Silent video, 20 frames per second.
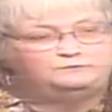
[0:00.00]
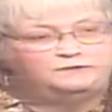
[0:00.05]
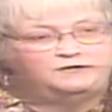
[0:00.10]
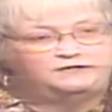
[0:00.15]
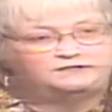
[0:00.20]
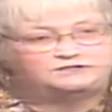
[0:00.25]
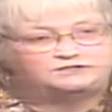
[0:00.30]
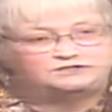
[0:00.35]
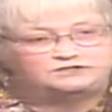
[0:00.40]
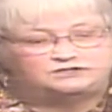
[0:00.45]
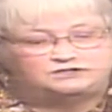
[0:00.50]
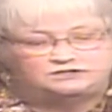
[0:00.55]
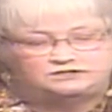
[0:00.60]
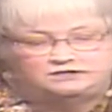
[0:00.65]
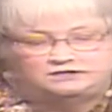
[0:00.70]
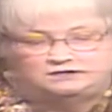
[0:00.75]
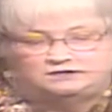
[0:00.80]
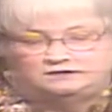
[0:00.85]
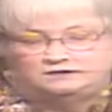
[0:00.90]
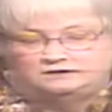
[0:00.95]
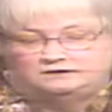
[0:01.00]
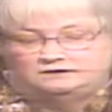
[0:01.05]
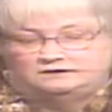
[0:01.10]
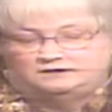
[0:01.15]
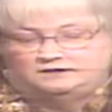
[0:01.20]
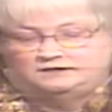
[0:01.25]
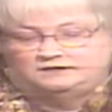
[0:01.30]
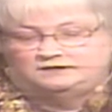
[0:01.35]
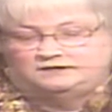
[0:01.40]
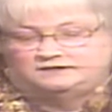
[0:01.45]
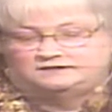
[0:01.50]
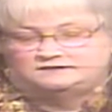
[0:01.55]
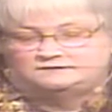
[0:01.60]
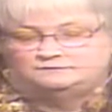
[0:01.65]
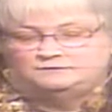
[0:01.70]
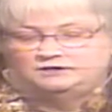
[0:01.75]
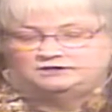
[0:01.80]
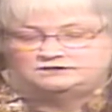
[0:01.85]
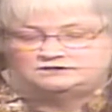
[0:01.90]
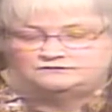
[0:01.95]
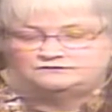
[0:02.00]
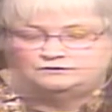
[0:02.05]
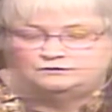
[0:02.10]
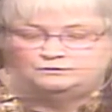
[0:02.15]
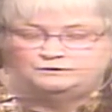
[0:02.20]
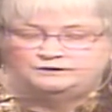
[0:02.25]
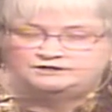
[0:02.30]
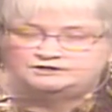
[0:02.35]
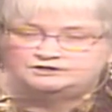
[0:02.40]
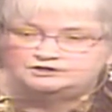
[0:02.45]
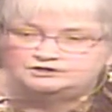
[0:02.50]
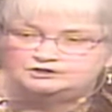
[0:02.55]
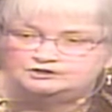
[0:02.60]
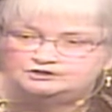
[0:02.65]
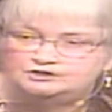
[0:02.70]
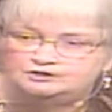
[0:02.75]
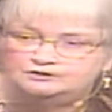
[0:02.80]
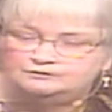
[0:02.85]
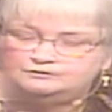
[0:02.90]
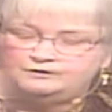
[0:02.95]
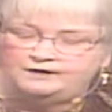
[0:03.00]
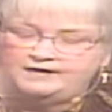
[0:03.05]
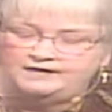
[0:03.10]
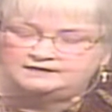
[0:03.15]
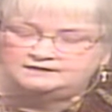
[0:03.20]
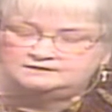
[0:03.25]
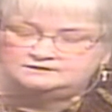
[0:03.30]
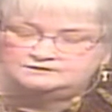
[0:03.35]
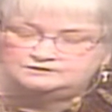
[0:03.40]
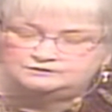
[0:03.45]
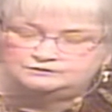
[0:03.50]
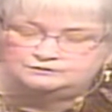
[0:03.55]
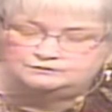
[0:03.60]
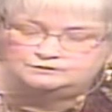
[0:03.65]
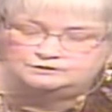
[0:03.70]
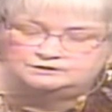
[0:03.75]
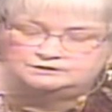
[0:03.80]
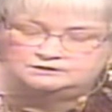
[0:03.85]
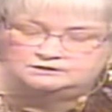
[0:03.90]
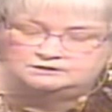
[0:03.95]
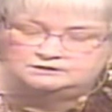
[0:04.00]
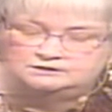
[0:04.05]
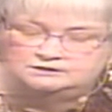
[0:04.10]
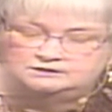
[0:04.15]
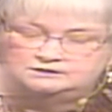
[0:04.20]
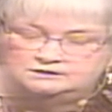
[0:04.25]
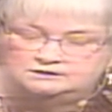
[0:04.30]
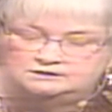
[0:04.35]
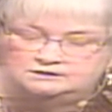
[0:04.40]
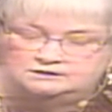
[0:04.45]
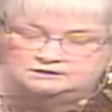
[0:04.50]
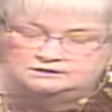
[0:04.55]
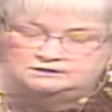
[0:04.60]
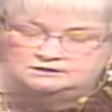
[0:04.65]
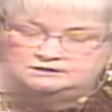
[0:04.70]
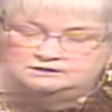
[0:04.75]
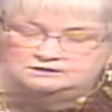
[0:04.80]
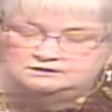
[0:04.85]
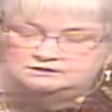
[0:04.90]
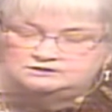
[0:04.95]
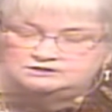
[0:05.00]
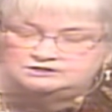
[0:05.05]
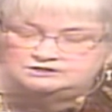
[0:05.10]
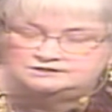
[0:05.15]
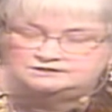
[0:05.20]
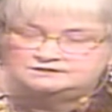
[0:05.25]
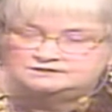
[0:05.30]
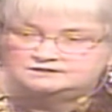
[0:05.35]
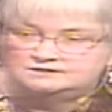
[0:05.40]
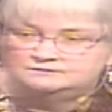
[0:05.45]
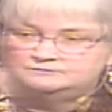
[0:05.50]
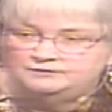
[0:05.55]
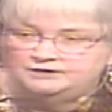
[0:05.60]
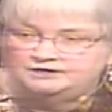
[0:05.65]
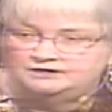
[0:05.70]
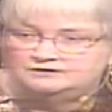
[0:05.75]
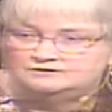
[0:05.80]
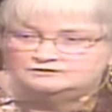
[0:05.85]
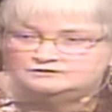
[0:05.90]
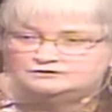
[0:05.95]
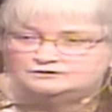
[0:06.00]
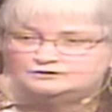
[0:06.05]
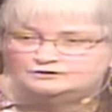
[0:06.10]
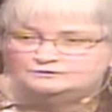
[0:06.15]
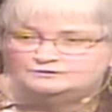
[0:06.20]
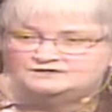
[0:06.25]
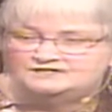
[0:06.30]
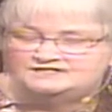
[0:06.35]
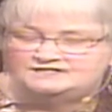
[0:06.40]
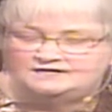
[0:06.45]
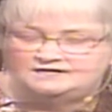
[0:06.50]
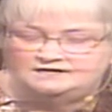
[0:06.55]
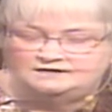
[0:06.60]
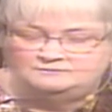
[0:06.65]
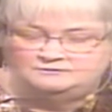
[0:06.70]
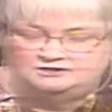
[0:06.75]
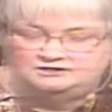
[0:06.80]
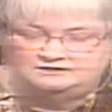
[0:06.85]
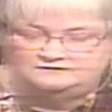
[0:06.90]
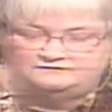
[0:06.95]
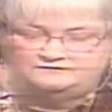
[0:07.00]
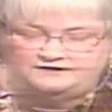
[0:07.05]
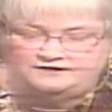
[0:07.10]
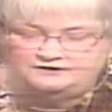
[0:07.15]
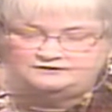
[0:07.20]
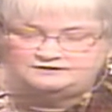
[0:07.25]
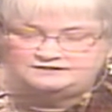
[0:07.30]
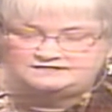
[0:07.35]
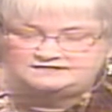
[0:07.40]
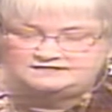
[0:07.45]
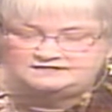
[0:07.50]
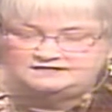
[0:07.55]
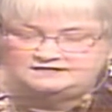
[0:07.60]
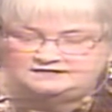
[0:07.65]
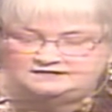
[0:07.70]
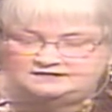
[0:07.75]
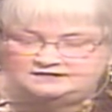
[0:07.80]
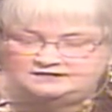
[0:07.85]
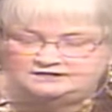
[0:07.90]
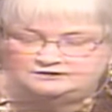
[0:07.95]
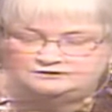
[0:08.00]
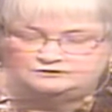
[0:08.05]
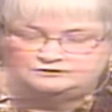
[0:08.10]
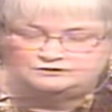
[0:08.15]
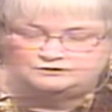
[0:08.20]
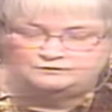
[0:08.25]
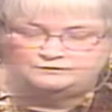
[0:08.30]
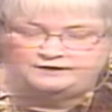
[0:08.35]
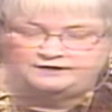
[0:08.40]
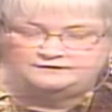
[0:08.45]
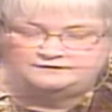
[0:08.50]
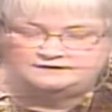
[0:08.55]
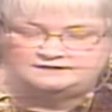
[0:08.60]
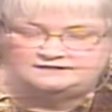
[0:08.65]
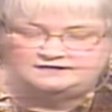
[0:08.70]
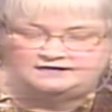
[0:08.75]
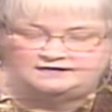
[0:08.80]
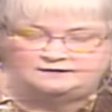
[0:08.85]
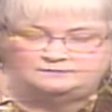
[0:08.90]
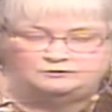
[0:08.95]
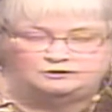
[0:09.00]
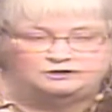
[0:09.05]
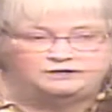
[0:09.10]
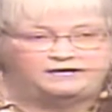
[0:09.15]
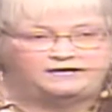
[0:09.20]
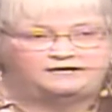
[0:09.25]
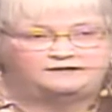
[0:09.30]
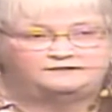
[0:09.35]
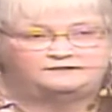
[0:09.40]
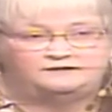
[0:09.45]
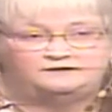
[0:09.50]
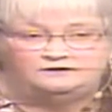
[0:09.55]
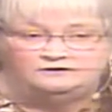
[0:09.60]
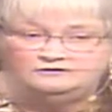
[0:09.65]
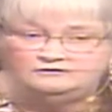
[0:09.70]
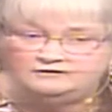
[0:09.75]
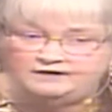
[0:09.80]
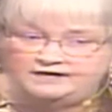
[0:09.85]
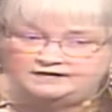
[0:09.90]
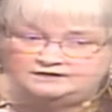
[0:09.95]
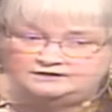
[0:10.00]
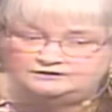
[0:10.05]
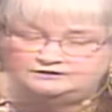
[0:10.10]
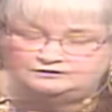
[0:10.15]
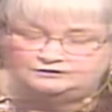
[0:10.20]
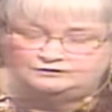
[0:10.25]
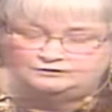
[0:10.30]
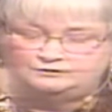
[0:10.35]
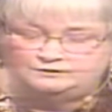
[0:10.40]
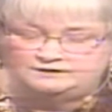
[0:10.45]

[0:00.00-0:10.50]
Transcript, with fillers: much and has much for which to show gratitude. Jesus compares her with Simon the Pharisee and the others around the table, and their gratitude